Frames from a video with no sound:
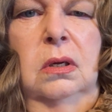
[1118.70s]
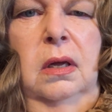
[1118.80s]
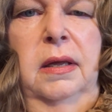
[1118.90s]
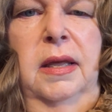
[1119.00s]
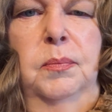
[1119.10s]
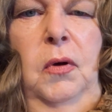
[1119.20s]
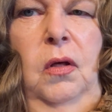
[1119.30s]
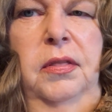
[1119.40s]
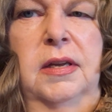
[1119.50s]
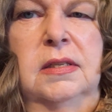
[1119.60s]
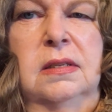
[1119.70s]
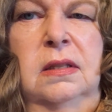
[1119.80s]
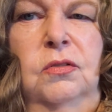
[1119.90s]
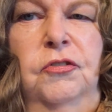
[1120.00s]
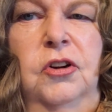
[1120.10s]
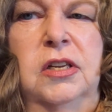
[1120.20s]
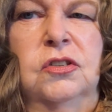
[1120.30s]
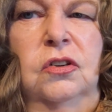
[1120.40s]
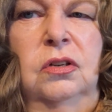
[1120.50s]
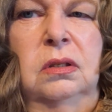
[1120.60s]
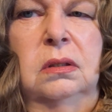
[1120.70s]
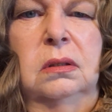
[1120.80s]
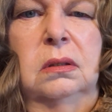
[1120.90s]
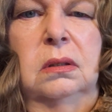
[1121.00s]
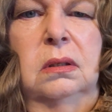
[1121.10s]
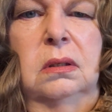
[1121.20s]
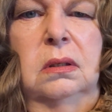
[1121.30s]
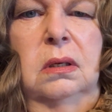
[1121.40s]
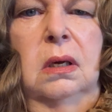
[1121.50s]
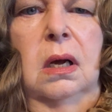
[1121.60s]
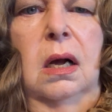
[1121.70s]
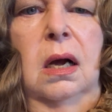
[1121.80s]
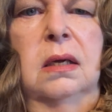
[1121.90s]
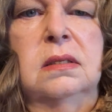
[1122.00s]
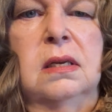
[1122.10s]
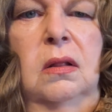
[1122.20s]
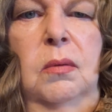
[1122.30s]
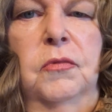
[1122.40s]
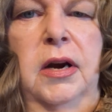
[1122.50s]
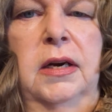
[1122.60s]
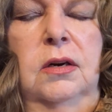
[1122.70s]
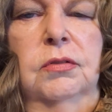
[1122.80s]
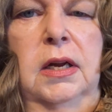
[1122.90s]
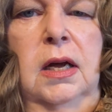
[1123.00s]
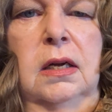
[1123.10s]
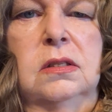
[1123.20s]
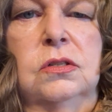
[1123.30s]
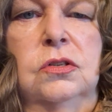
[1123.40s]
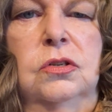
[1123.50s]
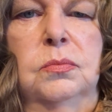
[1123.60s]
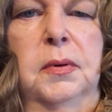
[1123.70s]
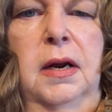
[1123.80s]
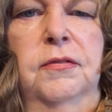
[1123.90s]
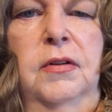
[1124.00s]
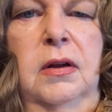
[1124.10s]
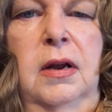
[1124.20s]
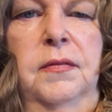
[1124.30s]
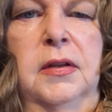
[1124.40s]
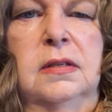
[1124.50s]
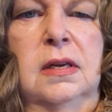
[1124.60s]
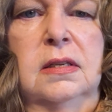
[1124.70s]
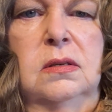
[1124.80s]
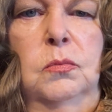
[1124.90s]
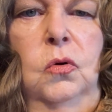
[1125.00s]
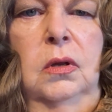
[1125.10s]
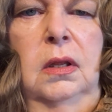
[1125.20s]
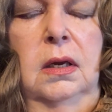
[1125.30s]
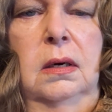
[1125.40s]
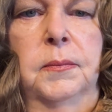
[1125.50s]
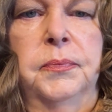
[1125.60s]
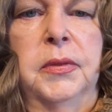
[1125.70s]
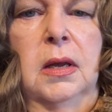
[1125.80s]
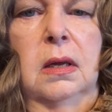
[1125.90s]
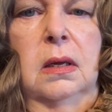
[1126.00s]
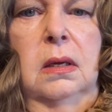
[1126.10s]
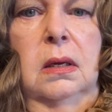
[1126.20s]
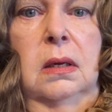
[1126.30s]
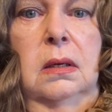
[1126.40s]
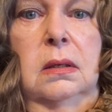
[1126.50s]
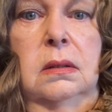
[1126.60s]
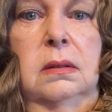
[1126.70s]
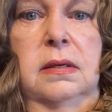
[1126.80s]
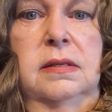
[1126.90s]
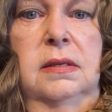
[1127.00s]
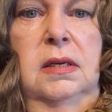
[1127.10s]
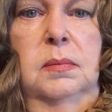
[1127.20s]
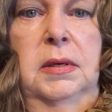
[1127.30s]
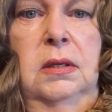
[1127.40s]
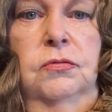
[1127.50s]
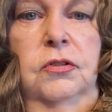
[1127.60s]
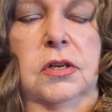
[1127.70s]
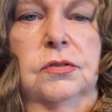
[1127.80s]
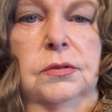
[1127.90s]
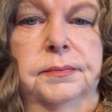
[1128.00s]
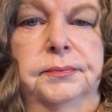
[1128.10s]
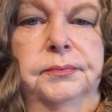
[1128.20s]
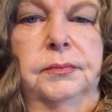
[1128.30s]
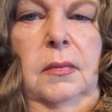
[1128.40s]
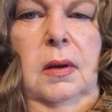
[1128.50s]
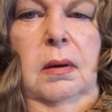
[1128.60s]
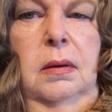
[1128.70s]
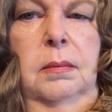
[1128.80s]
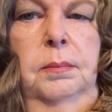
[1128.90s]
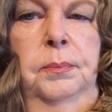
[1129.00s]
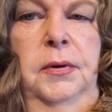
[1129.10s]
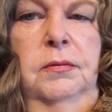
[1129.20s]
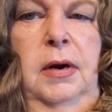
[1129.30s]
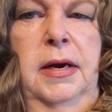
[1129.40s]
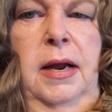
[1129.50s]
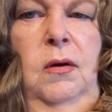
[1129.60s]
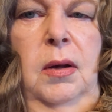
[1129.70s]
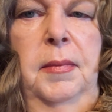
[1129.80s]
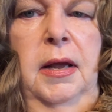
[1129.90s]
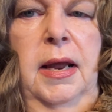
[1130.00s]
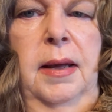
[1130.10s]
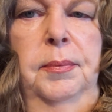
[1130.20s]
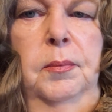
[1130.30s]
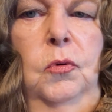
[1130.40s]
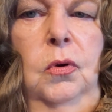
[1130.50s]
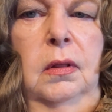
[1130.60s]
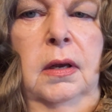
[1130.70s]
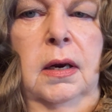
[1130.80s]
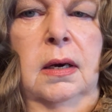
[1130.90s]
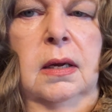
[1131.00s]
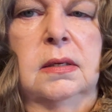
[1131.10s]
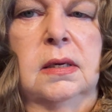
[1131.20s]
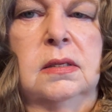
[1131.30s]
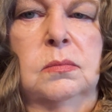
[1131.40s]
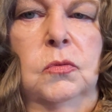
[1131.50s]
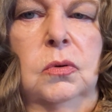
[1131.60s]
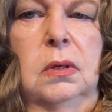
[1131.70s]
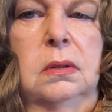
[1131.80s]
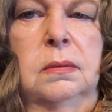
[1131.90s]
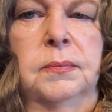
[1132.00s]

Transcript: I keep all these in the freezer until I'm ready to reconstitute, but I found out that Tesamorelin doesn't need to be in the freezer. But right now I'm on Epimorelin and not Tesamorelin.